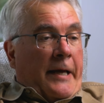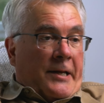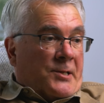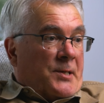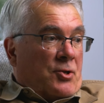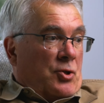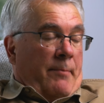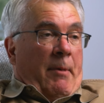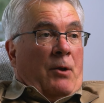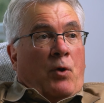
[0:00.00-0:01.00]
It
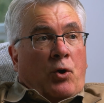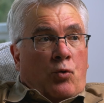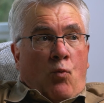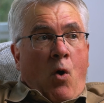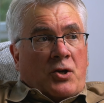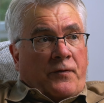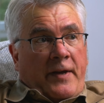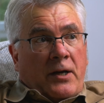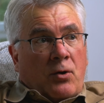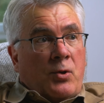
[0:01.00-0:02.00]
essentially meant we couldn't wash
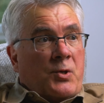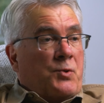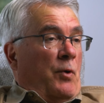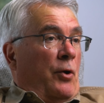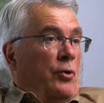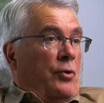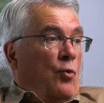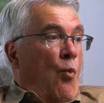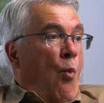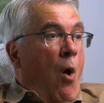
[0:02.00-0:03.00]
vehicles, we couldn't
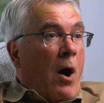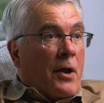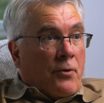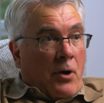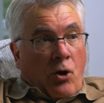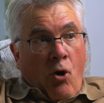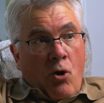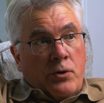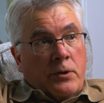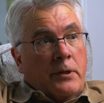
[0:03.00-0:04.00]
water a
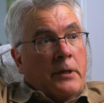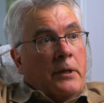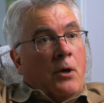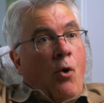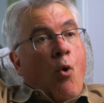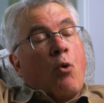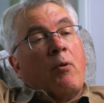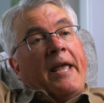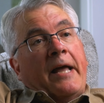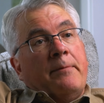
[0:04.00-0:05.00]
garden, or
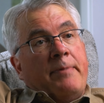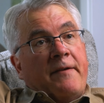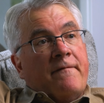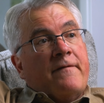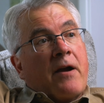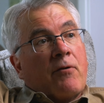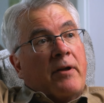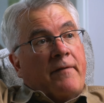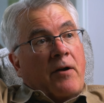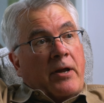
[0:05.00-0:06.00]
we had to be
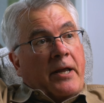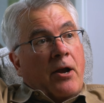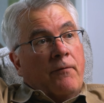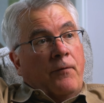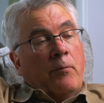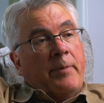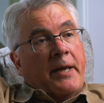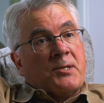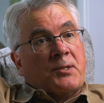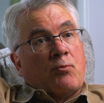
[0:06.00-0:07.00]
very, very careful
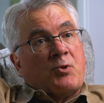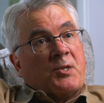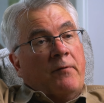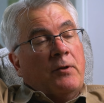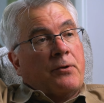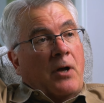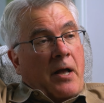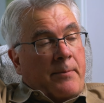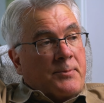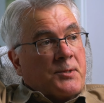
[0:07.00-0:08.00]
because there were several
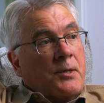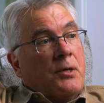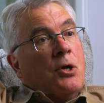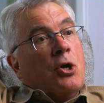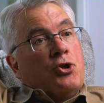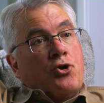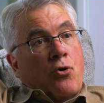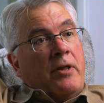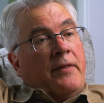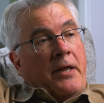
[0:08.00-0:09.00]
times
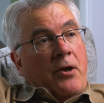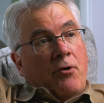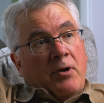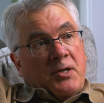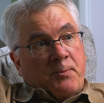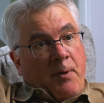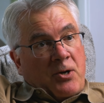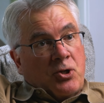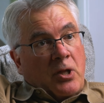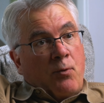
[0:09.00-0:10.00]
during the year,
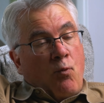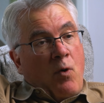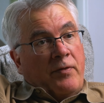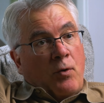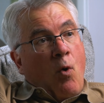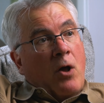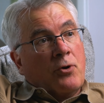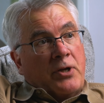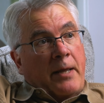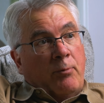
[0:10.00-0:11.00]
especially when the
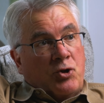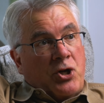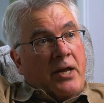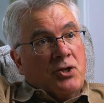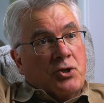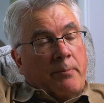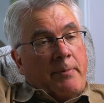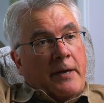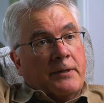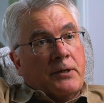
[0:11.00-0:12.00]
water table changed a
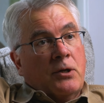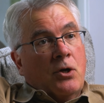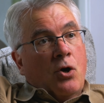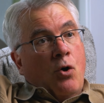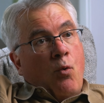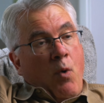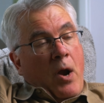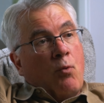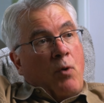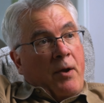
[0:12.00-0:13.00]
bit,
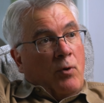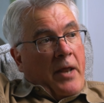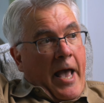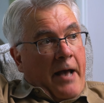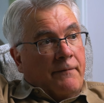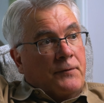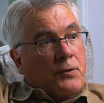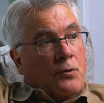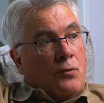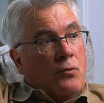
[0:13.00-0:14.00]
where we would have
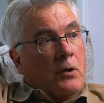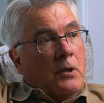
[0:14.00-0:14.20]
to